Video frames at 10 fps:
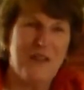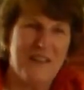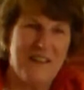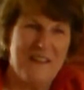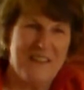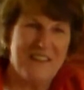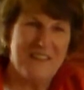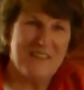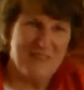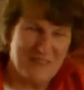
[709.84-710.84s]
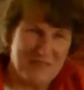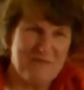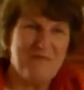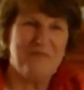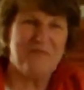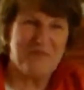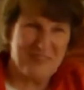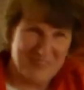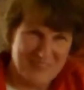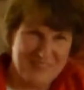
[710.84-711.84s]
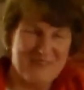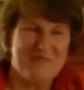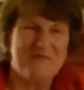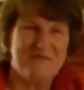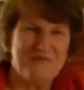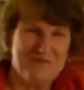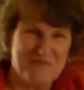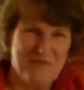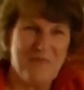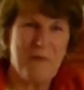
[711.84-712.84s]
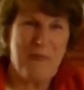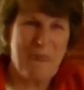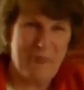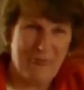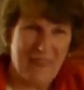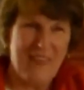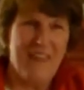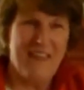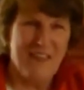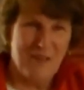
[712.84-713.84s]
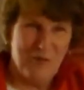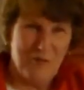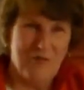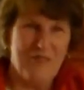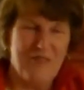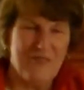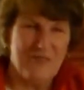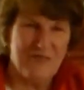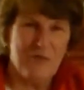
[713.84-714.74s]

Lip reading: Very generous today with this, the gift of your memories and your thinking.